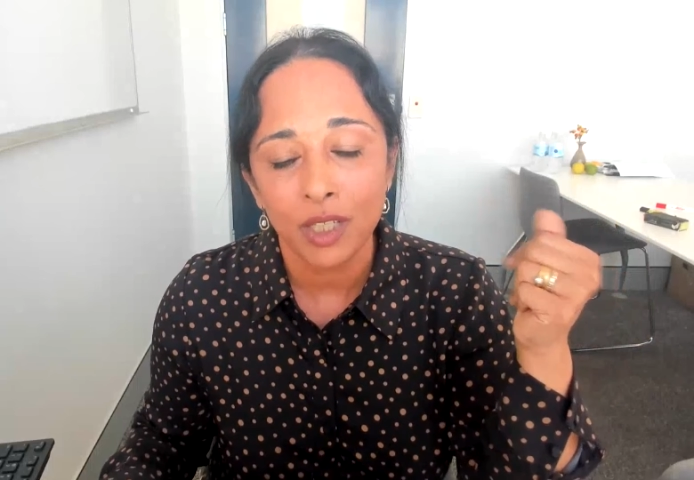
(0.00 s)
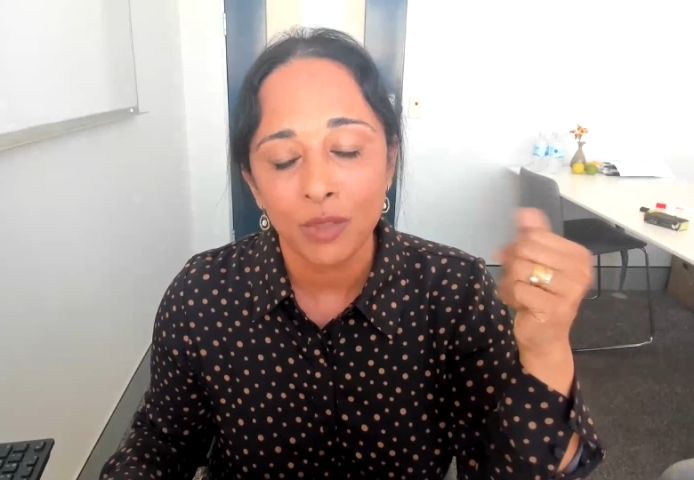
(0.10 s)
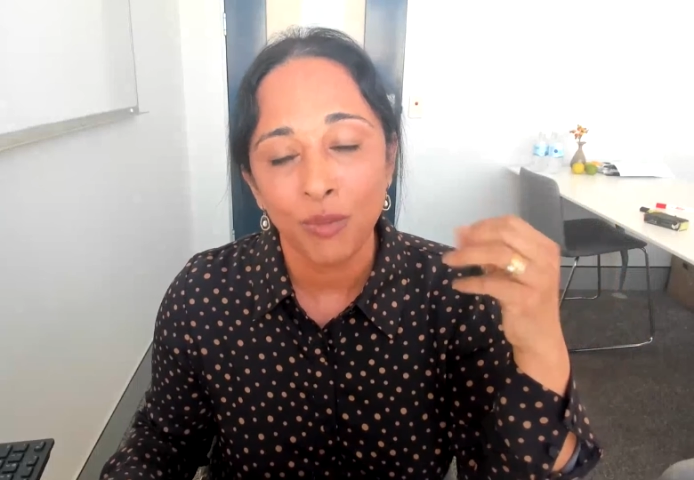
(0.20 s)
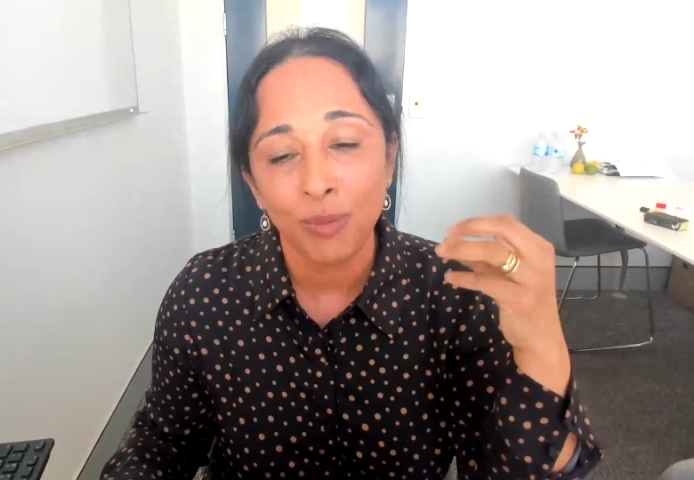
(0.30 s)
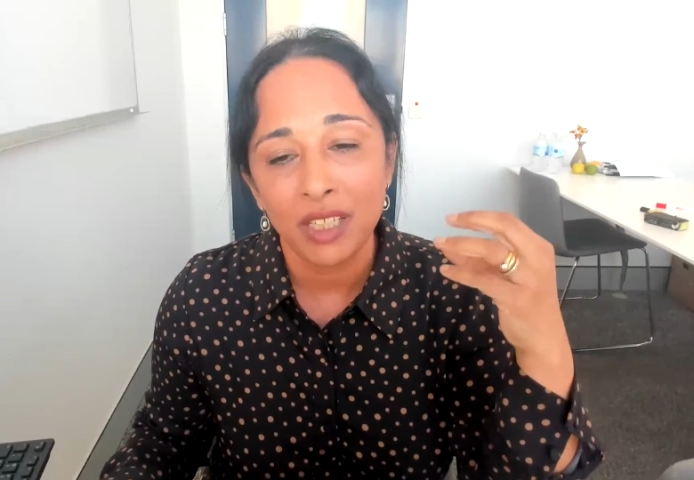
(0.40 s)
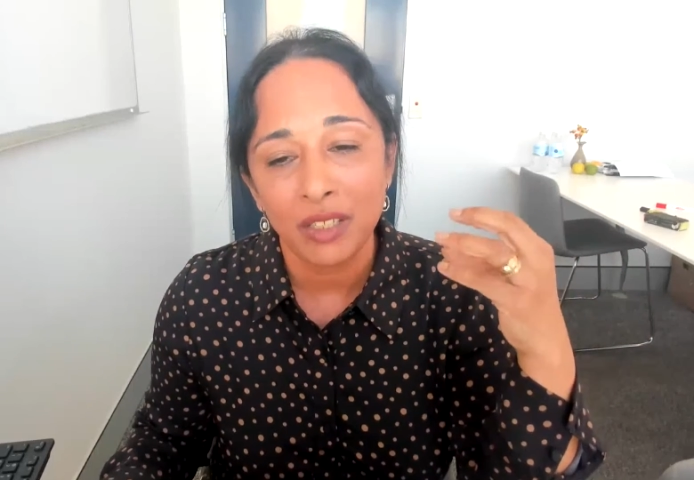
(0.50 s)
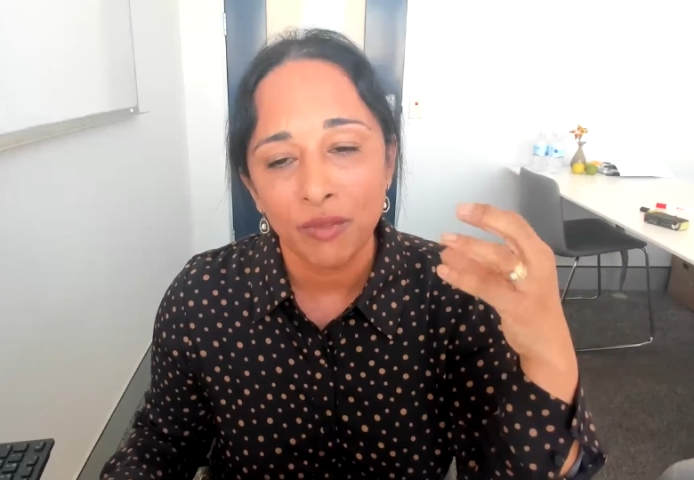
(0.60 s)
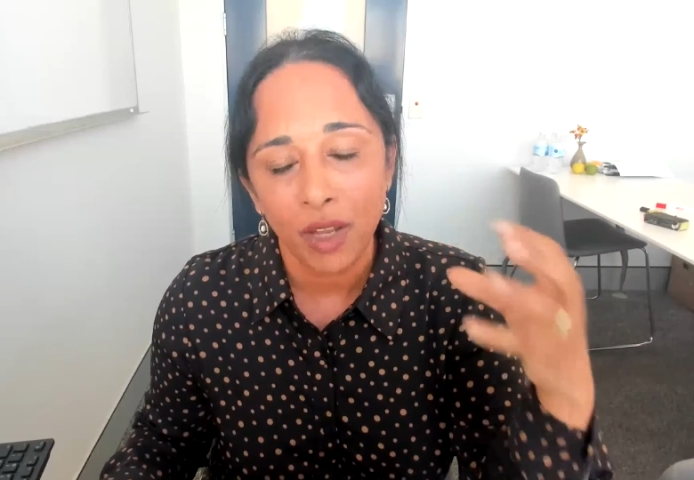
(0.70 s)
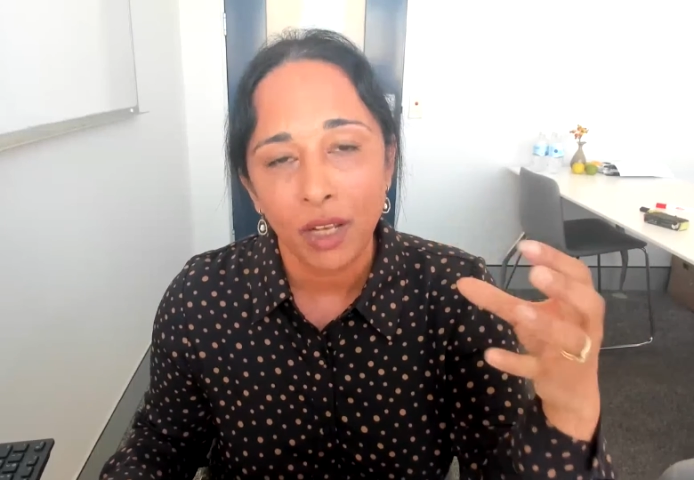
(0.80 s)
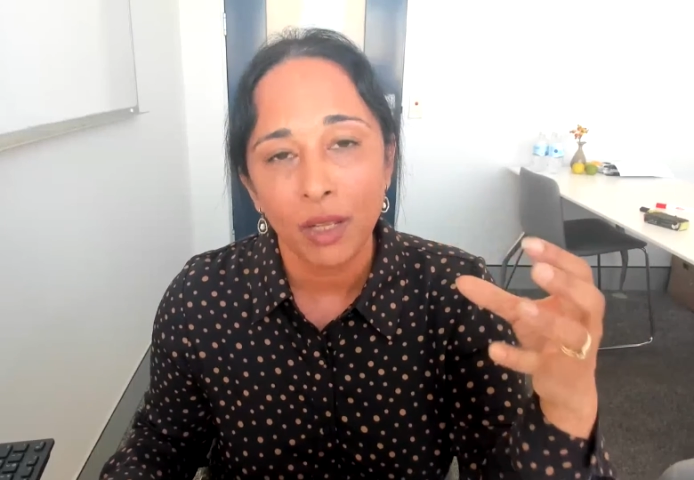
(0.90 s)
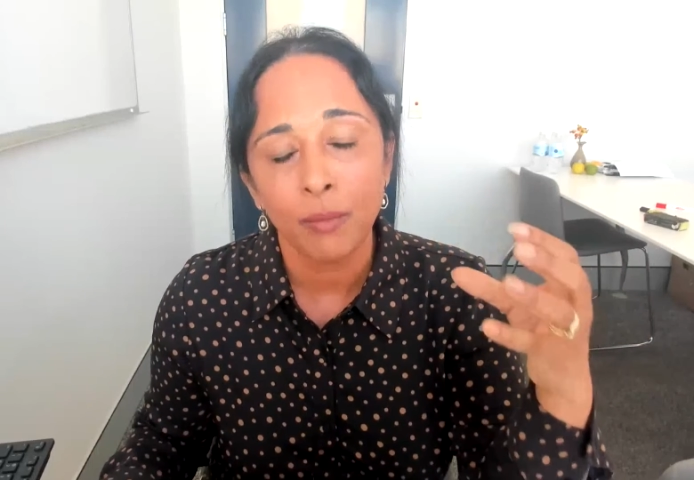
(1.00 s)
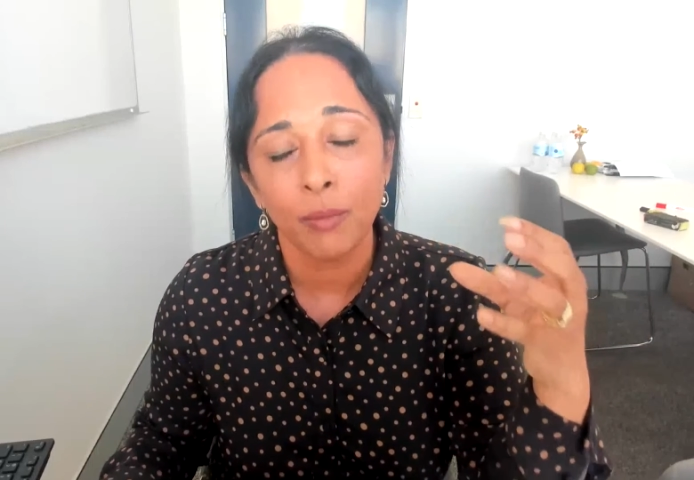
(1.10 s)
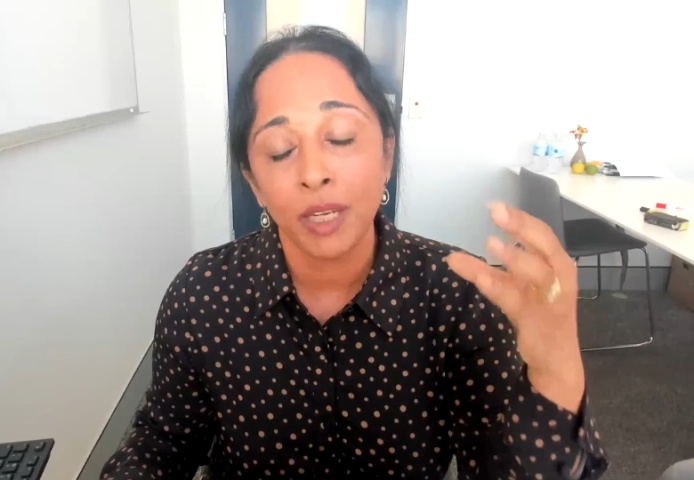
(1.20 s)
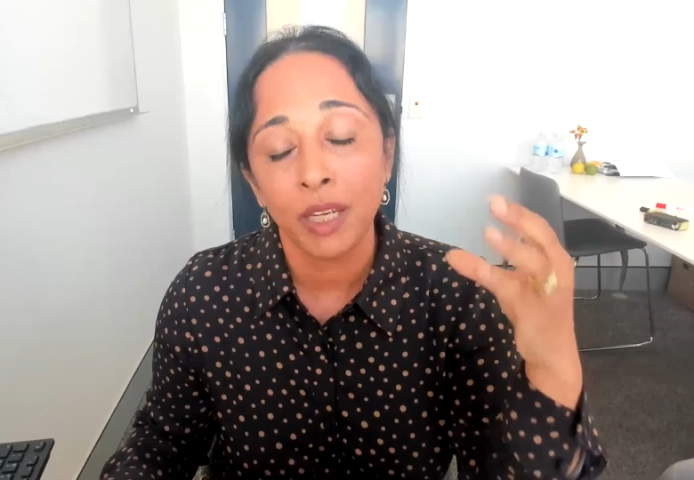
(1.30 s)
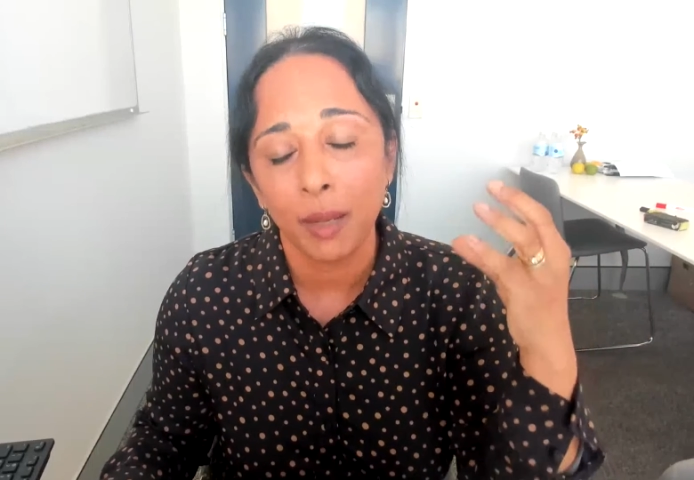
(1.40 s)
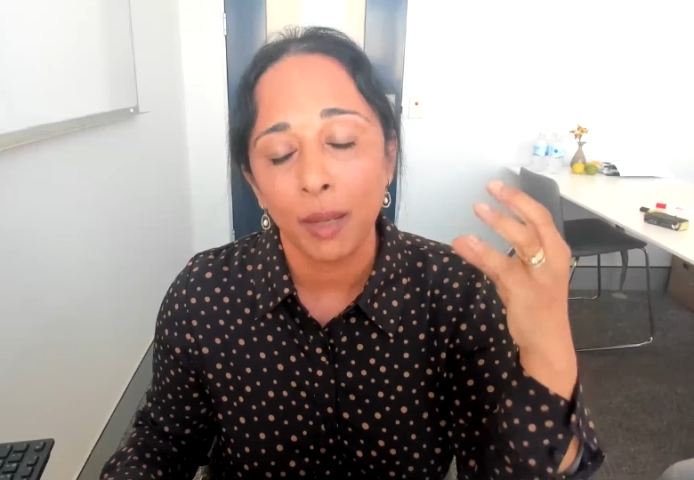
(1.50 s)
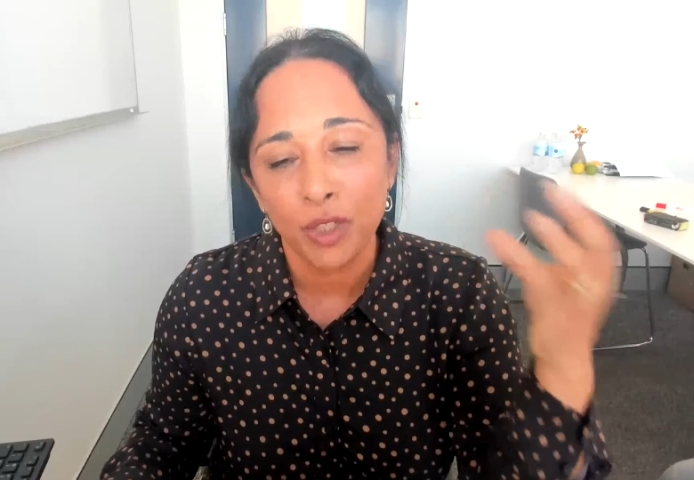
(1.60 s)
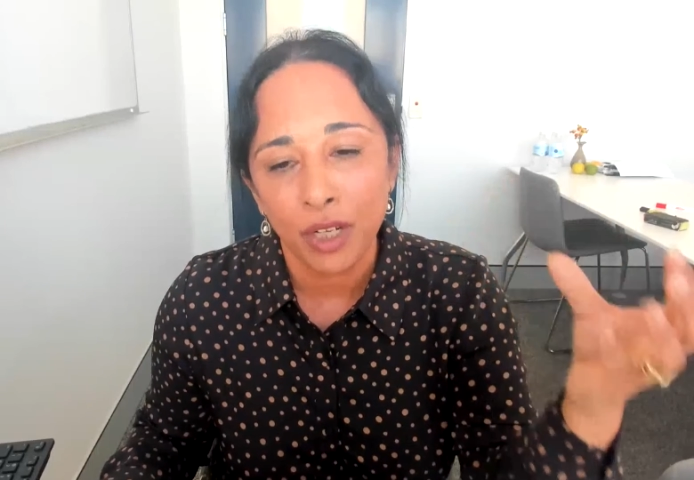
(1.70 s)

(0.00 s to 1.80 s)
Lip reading: is we've been developing